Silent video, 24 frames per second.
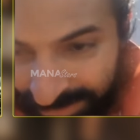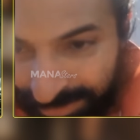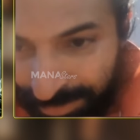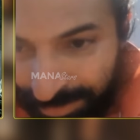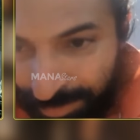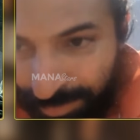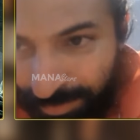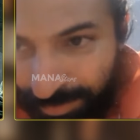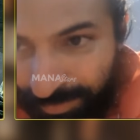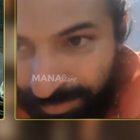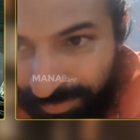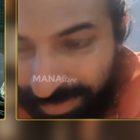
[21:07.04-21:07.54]

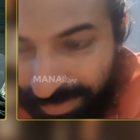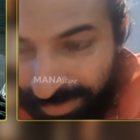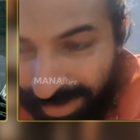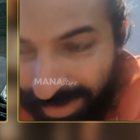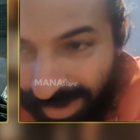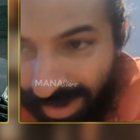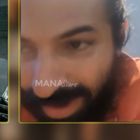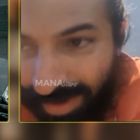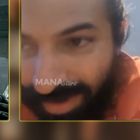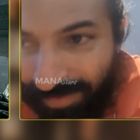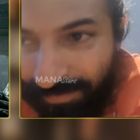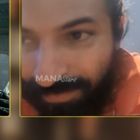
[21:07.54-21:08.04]
about
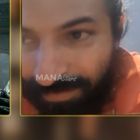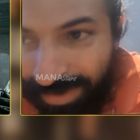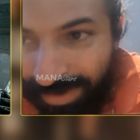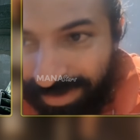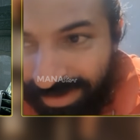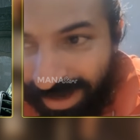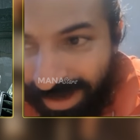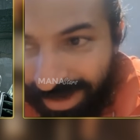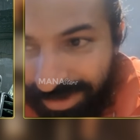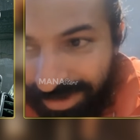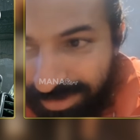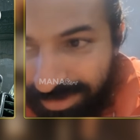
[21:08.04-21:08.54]
the
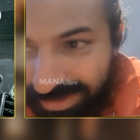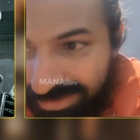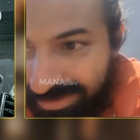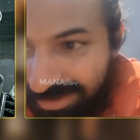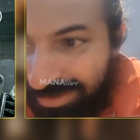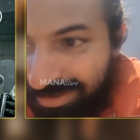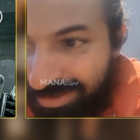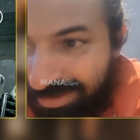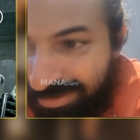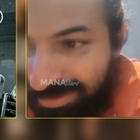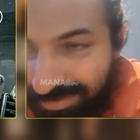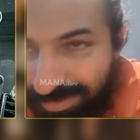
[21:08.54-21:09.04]

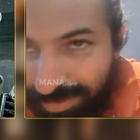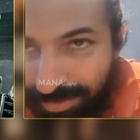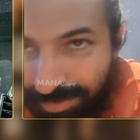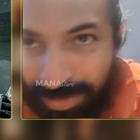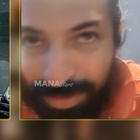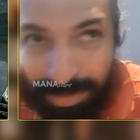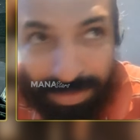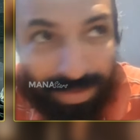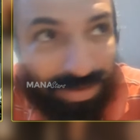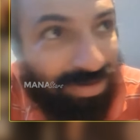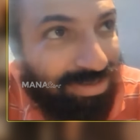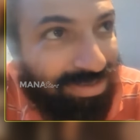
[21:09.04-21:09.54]
Mahabharata, and
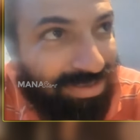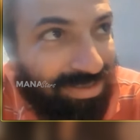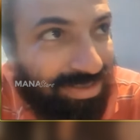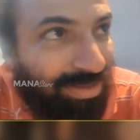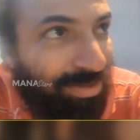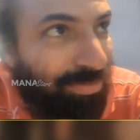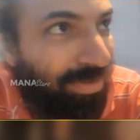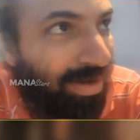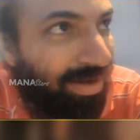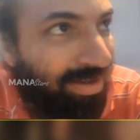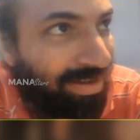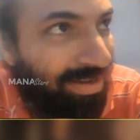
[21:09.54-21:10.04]
what is your
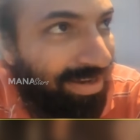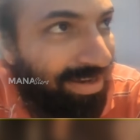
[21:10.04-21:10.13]
favorite